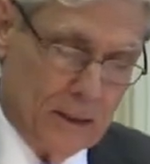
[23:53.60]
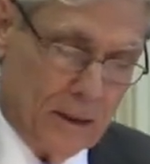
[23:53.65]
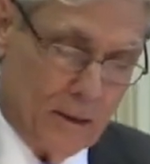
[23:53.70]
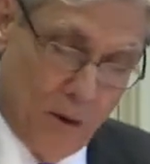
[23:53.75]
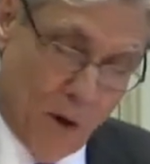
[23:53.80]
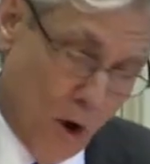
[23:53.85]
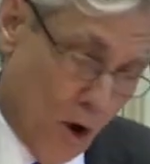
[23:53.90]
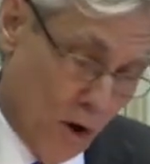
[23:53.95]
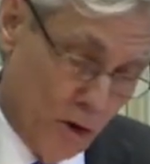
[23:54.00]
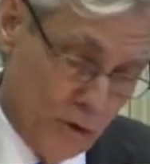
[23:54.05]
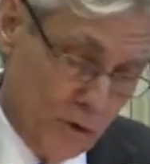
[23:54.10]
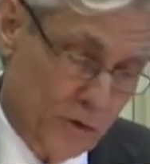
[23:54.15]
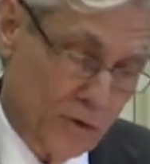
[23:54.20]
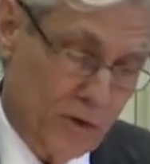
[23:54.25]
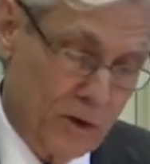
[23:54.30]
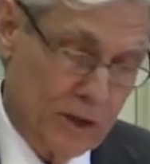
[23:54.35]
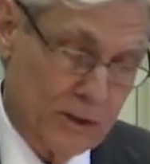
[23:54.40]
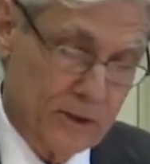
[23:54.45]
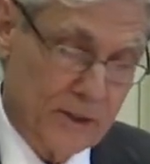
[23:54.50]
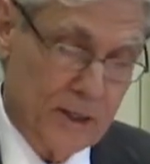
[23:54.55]
on all who
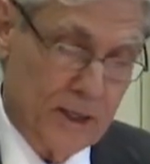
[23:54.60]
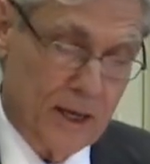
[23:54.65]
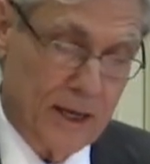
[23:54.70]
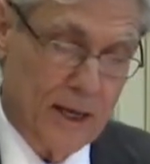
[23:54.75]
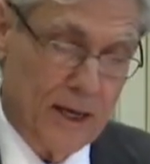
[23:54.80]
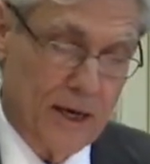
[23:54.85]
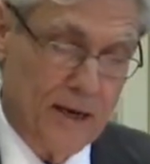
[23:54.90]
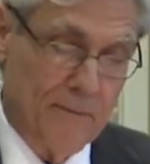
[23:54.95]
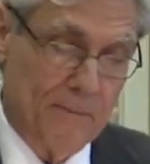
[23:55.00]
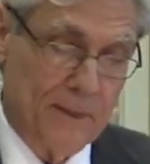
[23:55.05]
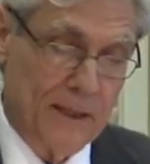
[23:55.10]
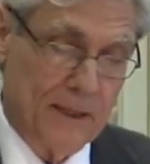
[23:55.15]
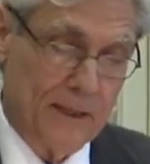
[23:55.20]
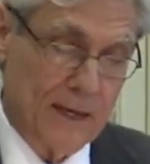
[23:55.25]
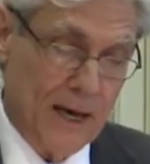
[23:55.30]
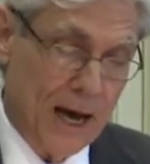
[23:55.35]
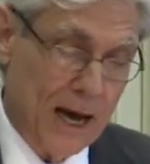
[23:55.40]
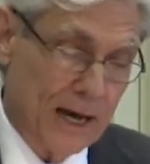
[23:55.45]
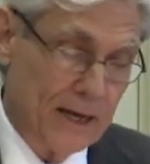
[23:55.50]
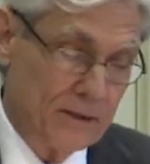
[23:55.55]
trust in Him. He
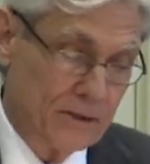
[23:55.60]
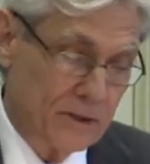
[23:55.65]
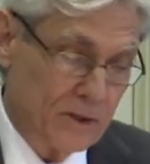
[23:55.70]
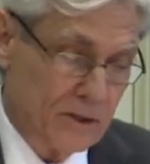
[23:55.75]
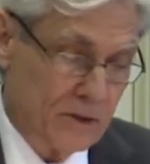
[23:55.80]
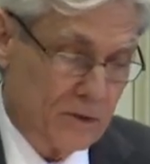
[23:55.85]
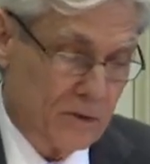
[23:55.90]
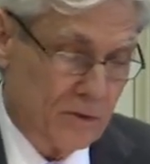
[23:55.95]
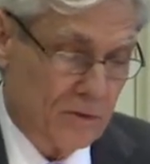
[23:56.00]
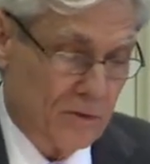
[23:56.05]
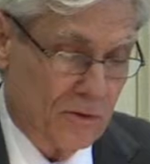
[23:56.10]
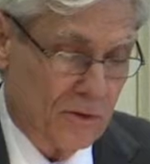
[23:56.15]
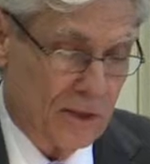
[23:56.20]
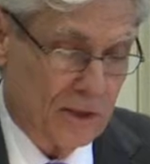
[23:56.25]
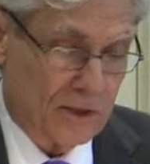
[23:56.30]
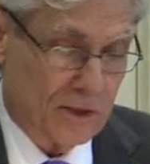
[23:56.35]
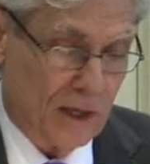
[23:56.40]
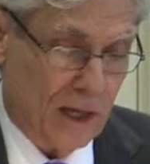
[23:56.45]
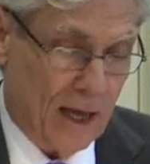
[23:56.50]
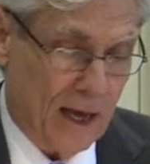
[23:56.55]
guides us through
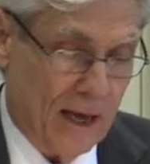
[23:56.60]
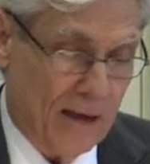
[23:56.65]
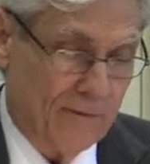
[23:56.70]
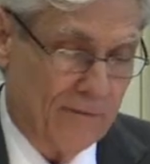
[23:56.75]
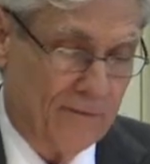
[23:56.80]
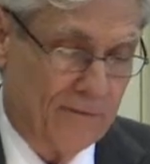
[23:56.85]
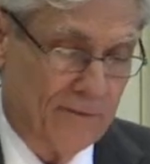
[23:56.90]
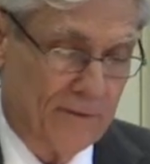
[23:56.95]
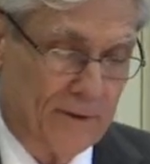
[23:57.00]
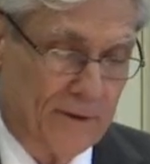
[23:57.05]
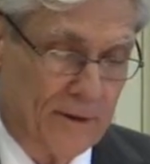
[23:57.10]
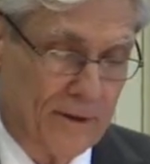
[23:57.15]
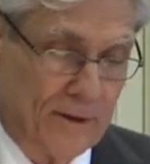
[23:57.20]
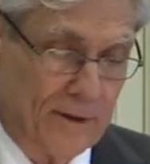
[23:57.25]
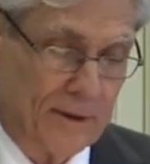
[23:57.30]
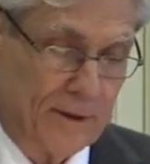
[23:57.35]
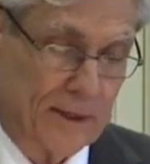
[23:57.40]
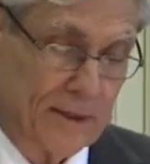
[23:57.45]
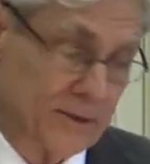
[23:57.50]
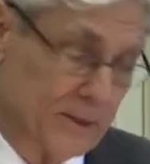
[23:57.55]
this life,
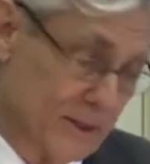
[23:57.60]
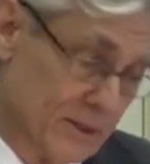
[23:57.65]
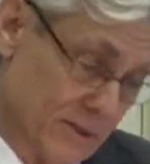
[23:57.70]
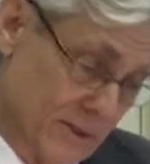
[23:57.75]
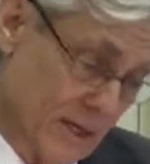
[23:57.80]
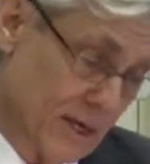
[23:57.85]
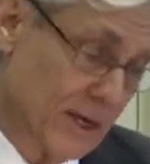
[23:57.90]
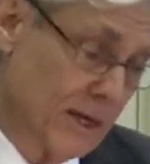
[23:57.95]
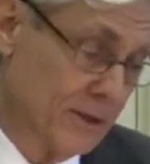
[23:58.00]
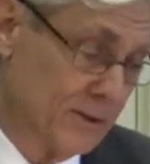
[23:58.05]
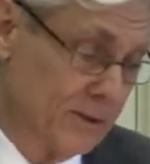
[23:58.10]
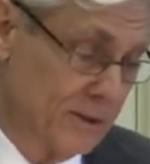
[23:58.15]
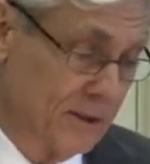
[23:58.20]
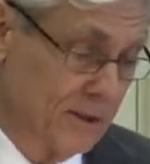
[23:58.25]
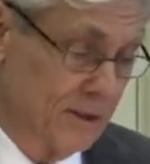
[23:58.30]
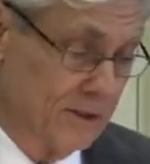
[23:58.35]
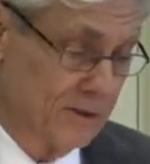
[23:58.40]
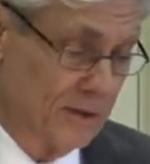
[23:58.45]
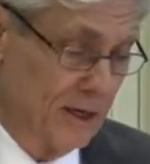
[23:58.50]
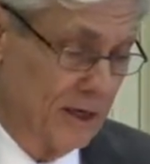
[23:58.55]
as He says,
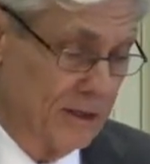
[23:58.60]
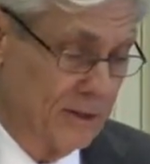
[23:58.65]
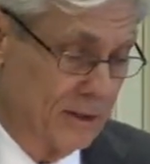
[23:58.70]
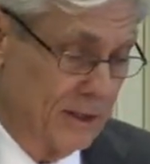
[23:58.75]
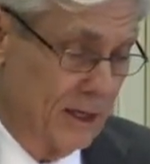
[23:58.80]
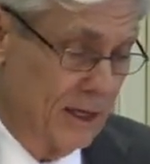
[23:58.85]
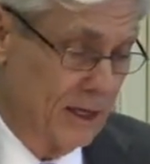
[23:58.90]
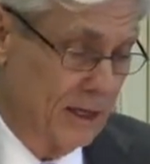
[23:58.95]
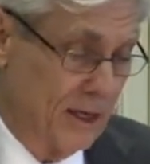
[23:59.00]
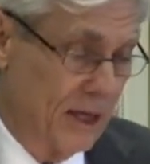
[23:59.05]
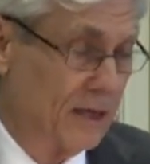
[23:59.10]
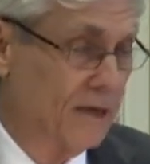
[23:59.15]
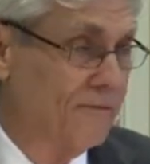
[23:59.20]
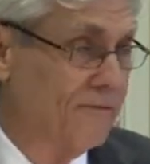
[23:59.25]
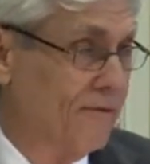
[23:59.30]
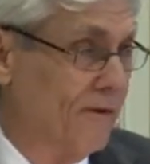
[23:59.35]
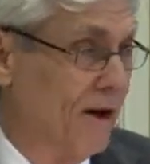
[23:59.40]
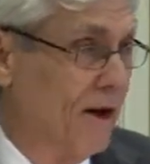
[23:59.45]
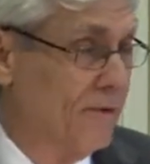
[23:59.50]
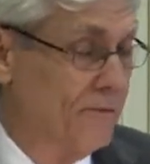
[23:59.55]
and as I said, like a
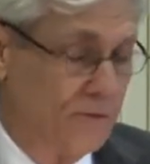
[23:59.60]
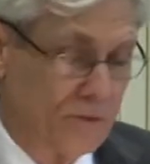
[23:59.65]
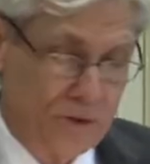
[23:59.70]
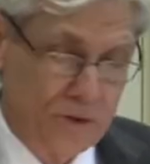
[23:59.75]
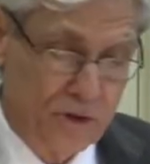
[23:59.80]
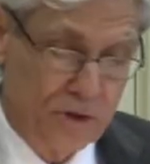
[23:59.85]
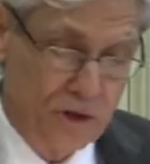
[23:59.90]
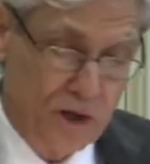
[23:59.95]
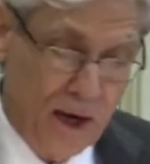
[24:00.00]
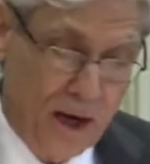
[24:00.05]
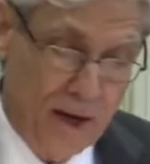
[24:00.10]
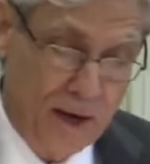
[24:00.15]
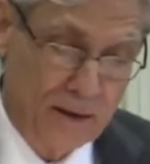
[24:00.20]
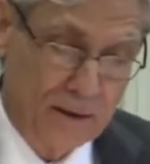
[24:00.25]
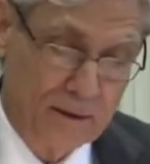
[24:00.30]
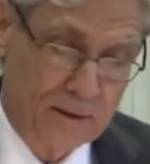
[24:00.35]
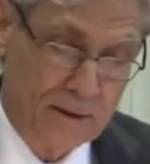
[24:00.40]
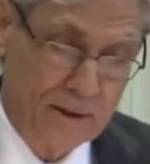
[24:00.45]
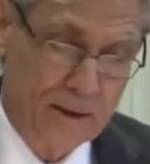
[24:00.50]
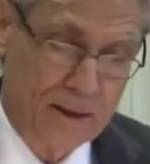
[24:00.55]
father his
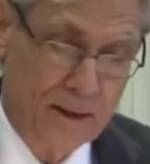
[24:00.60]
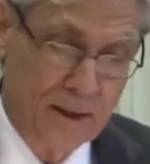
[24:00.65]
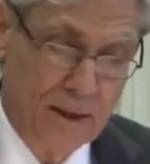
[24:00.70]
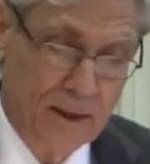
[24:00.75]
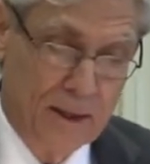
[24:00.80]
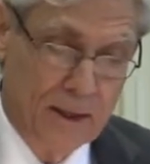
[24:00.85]
child, and